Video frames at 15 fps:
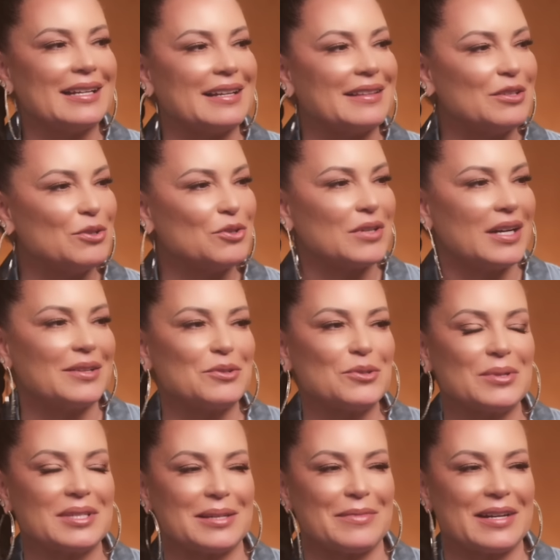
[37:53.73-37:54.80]
and then you try to do
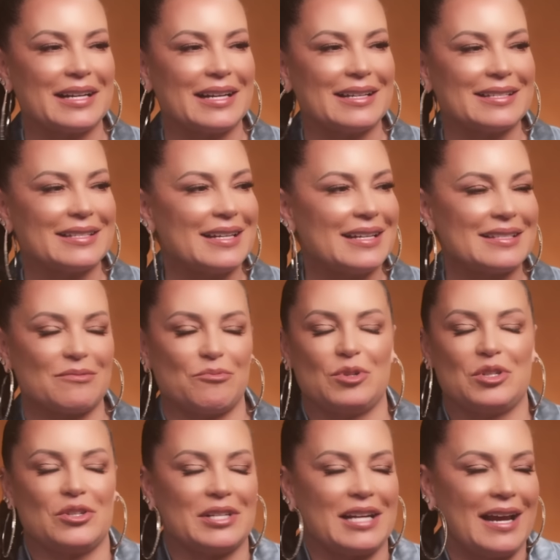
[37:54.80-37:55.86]
what somebody else does and what
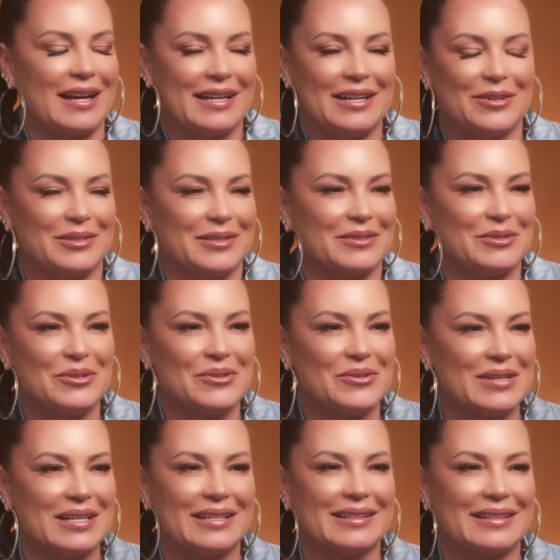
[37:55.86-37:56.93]
you're not here to do,
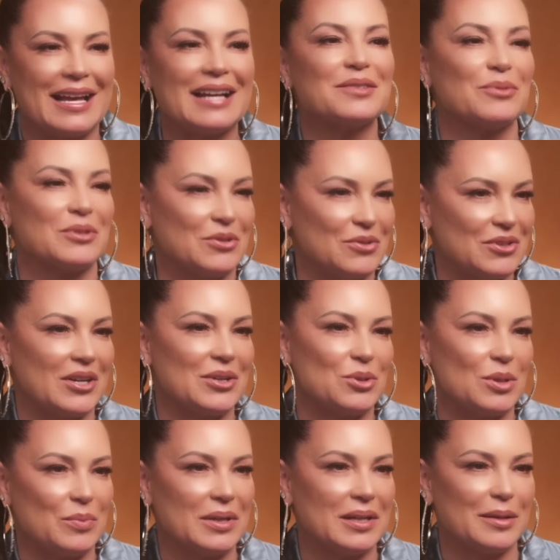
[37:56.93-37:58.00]
eh, that's when you start
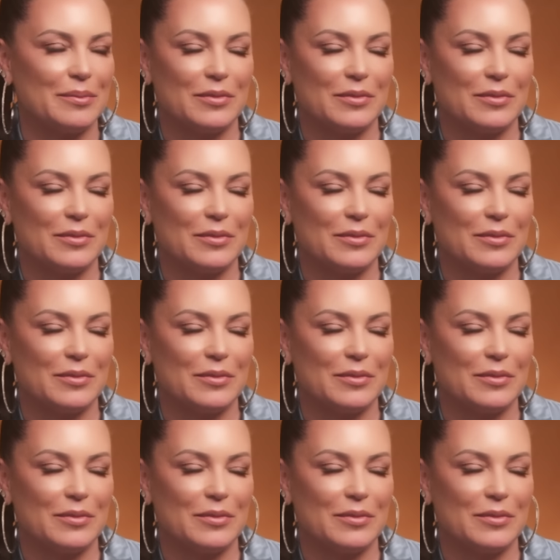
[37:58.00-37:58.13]
tripping up.